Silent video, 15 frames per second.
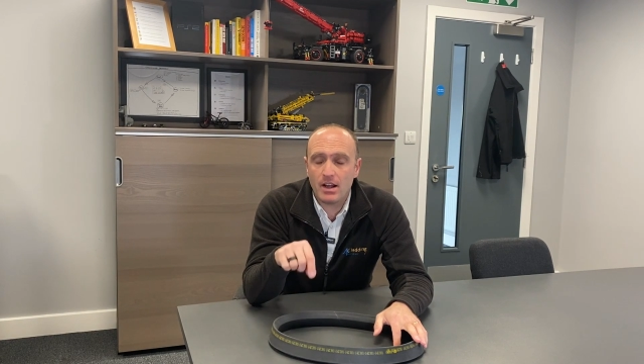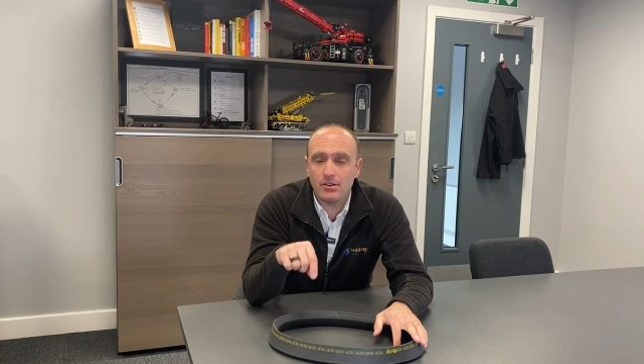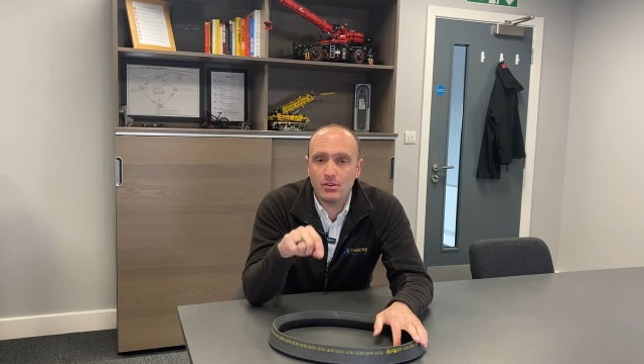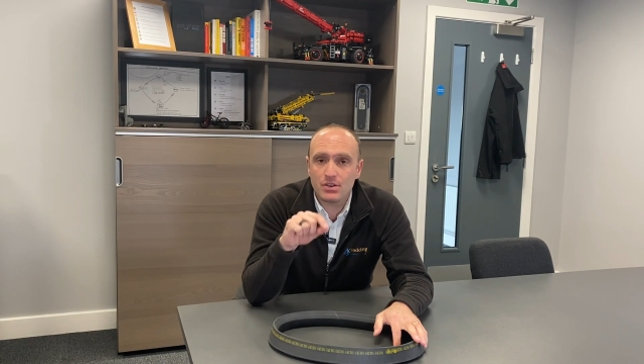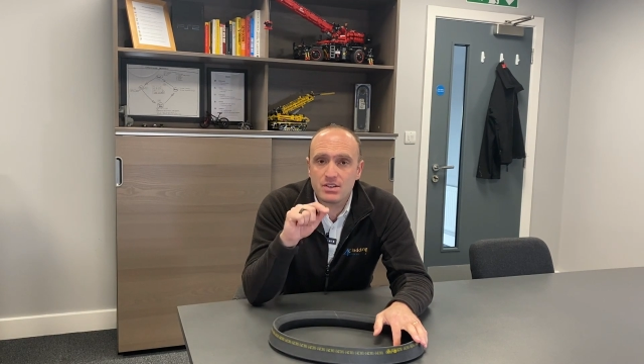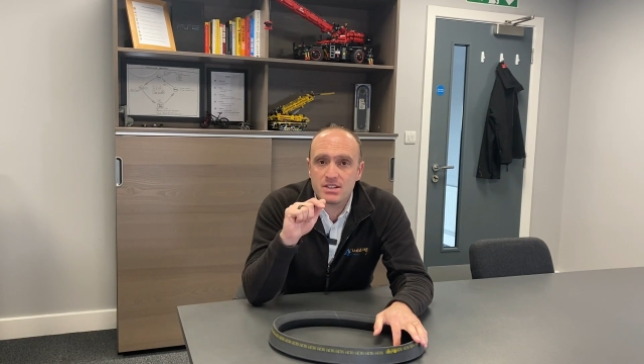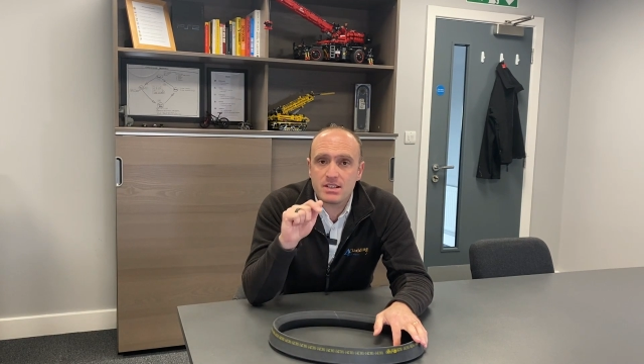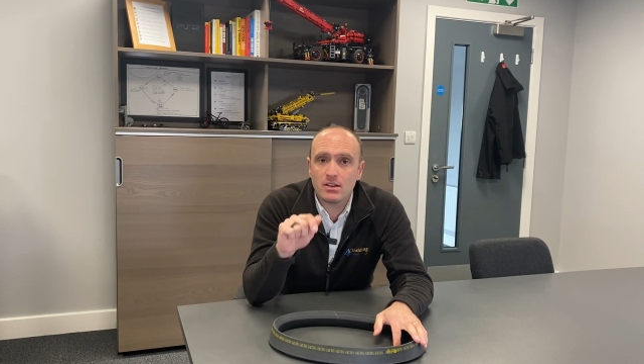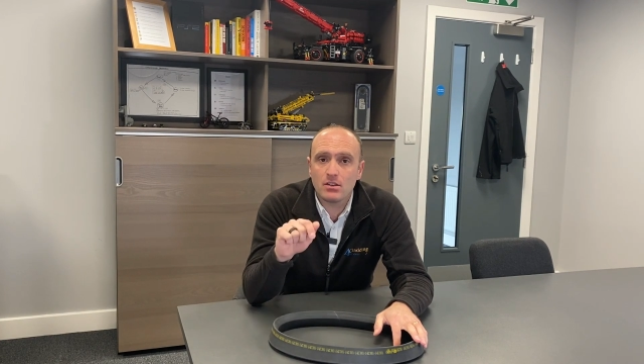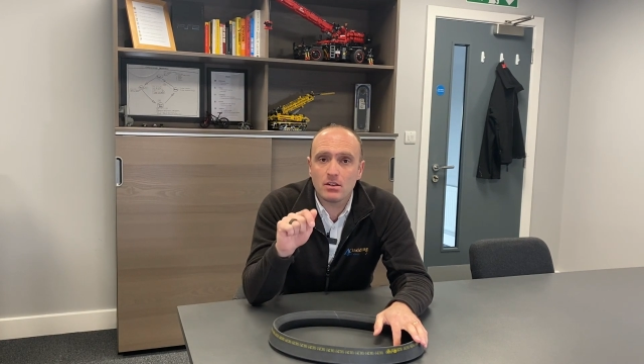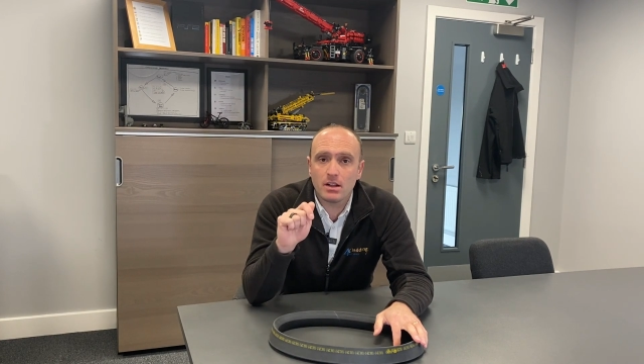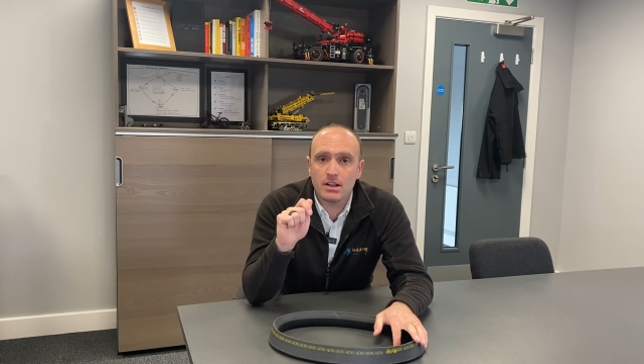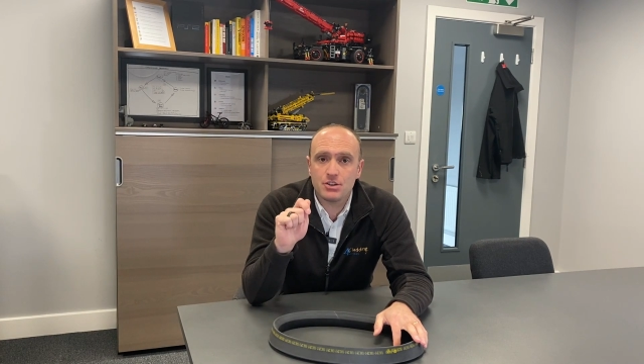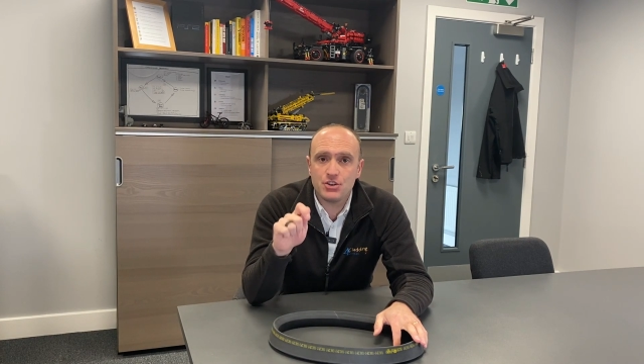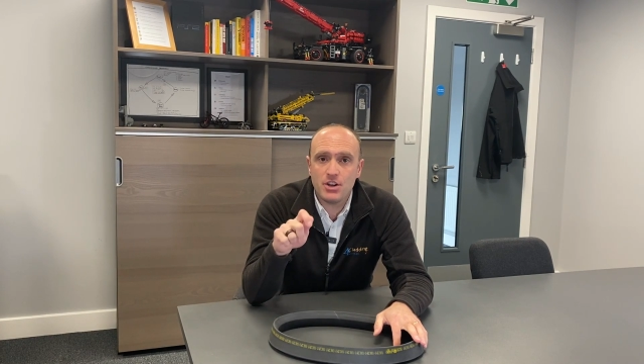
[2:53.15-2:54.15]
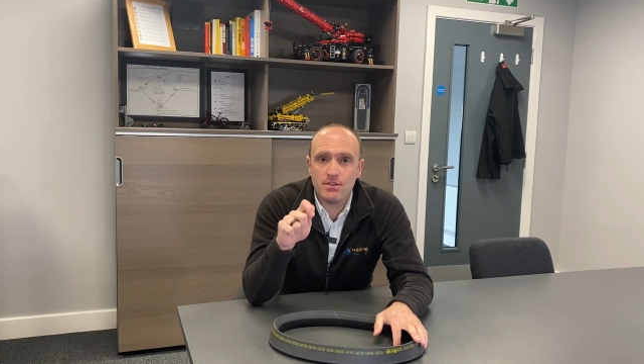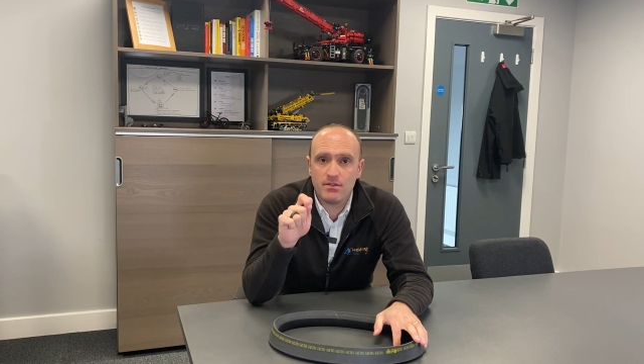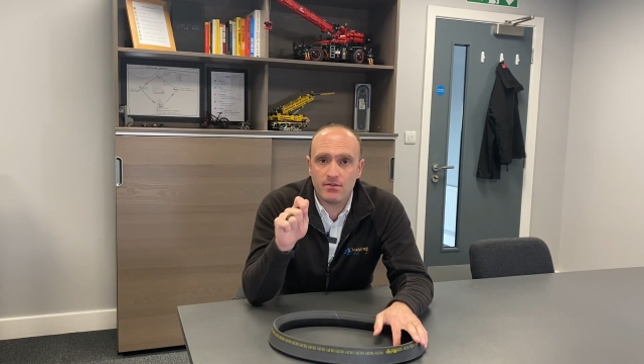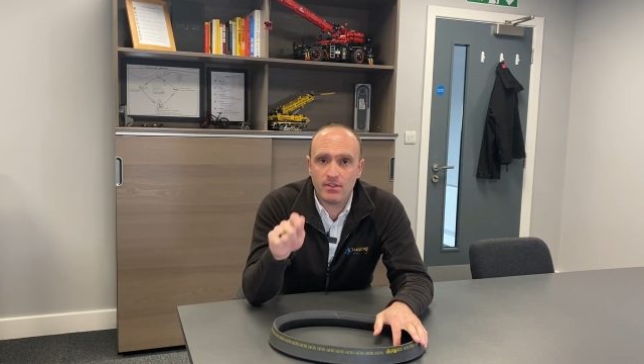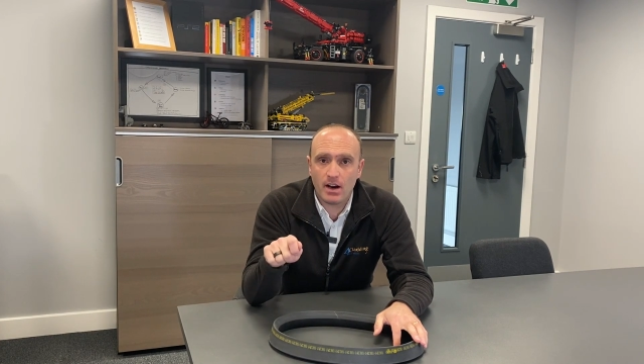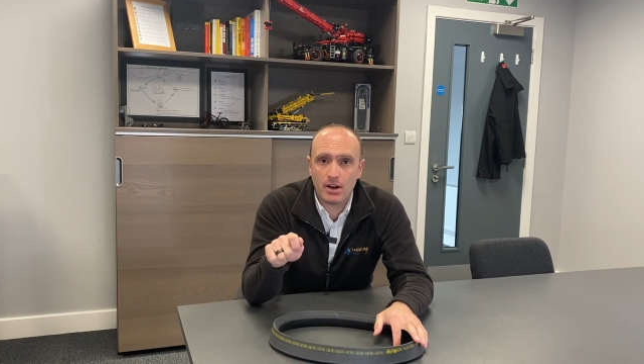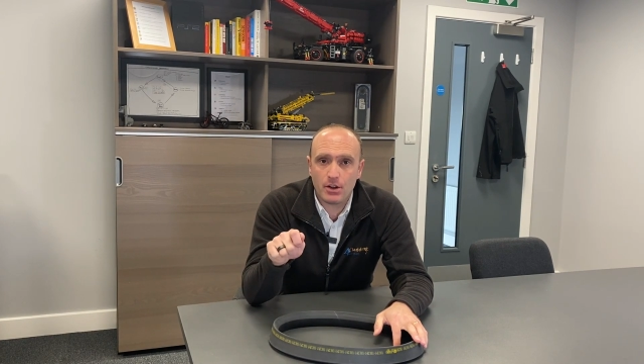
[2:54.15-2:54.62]
and you're still
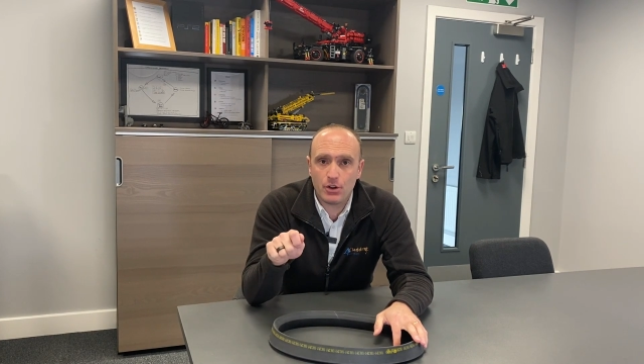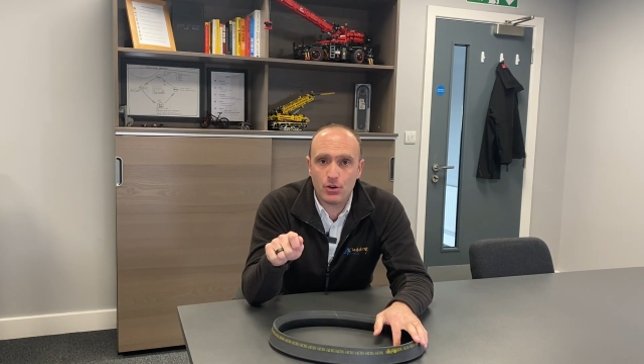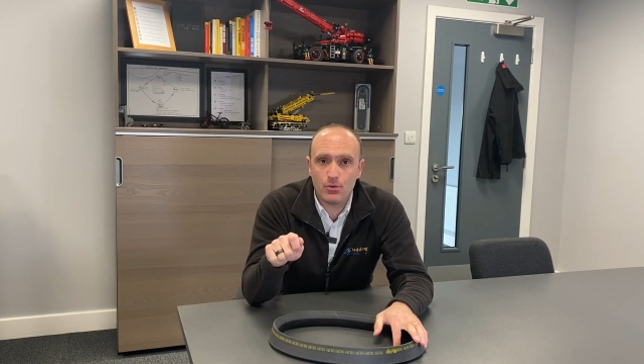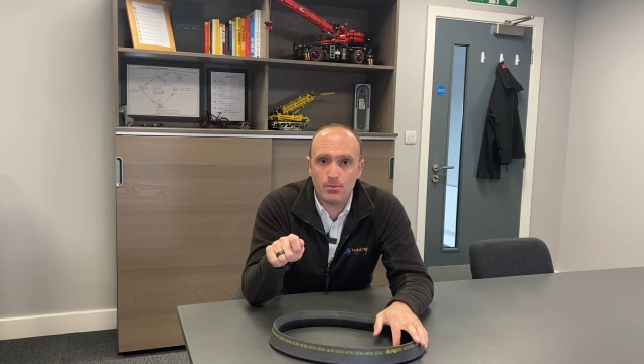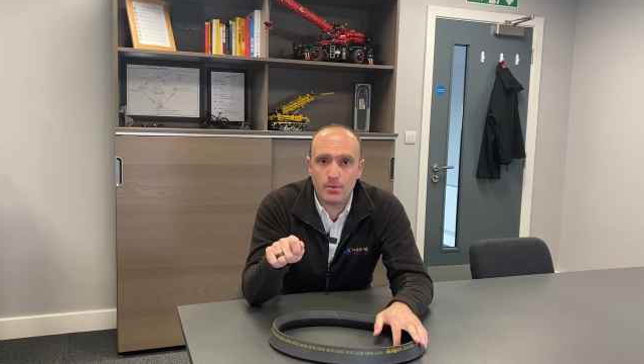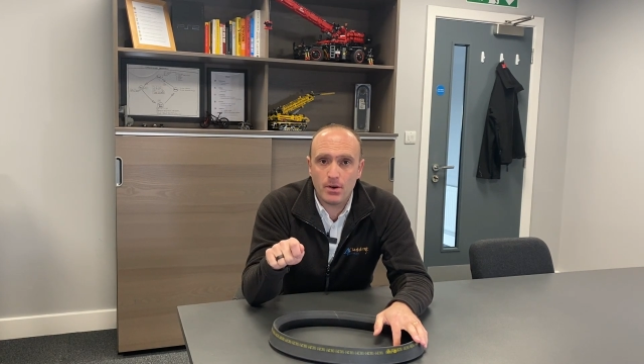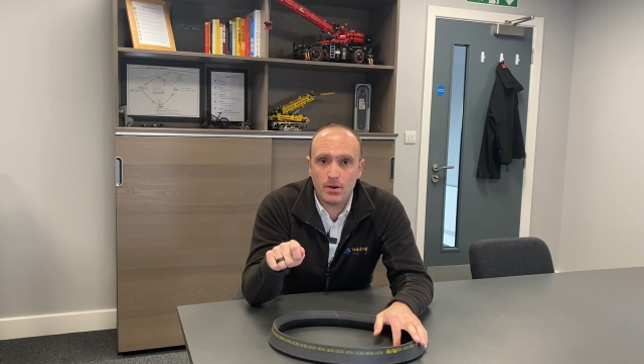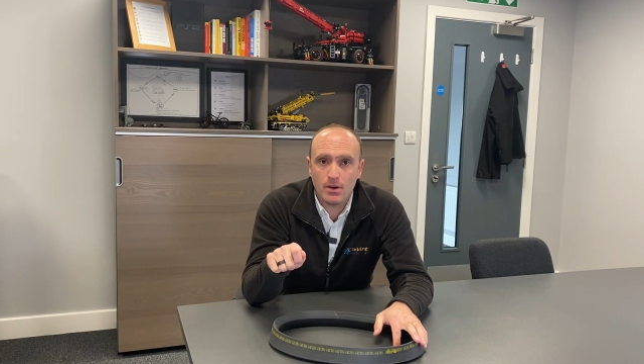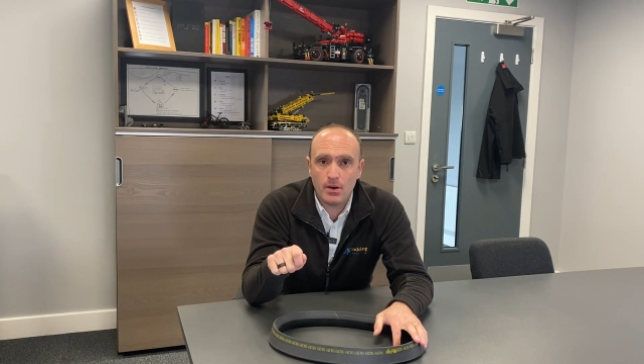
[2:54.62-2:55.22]
achieving vacuum,